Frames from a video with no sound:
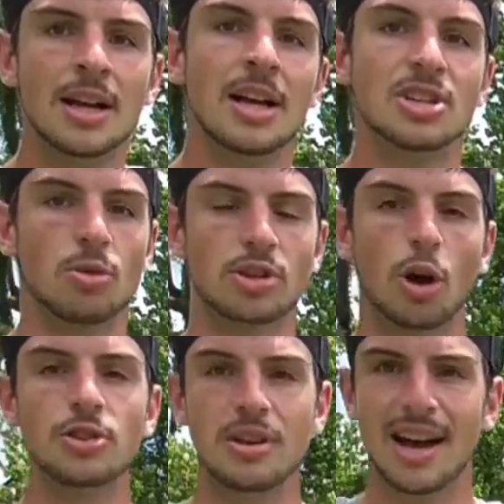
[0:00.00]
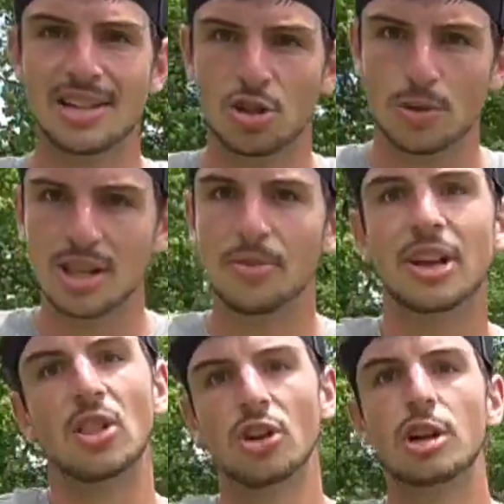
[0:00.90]
So I told you guys there was something a
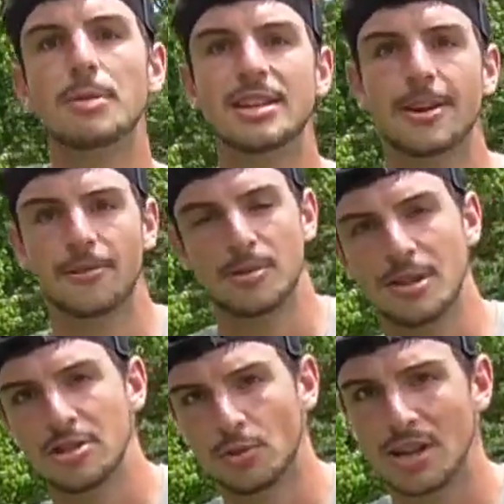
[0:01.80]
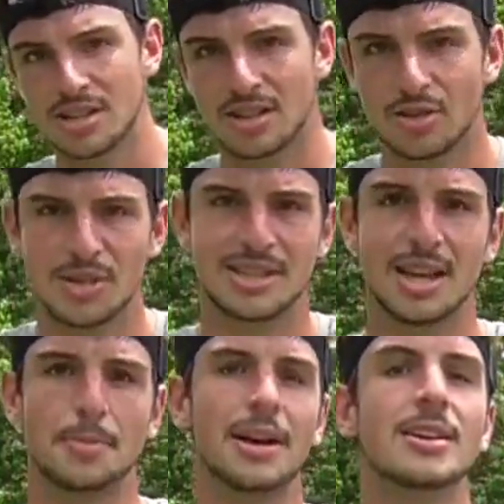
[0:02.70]
little bit different about the direction and three-step,
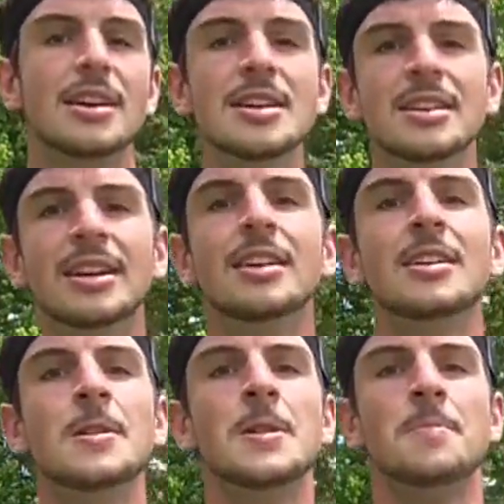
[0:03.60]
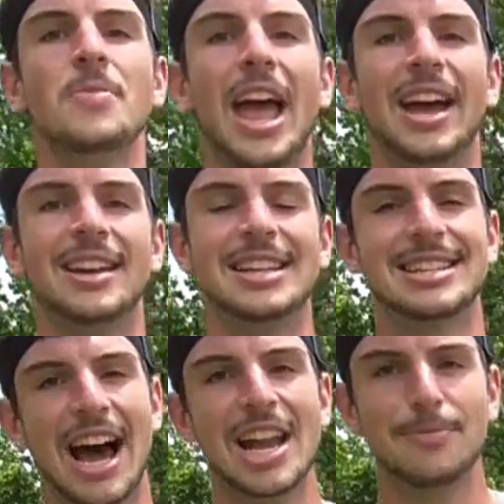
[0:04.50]
and it's
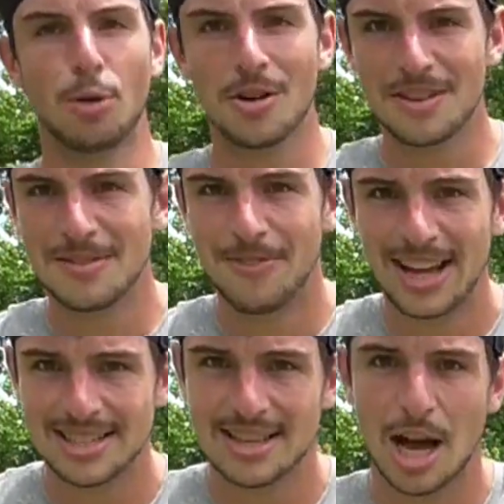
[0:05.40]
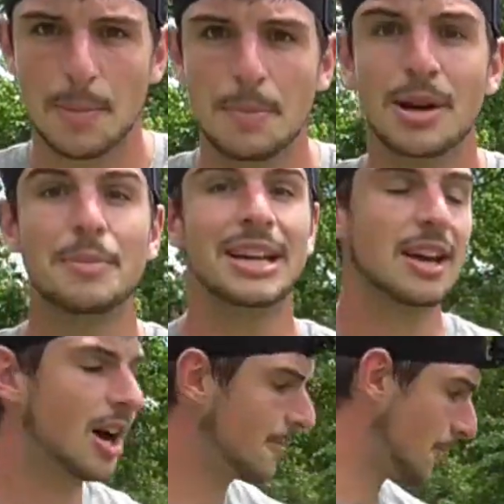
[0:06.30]
kind of more of an advanced topic, but I'm gonna cover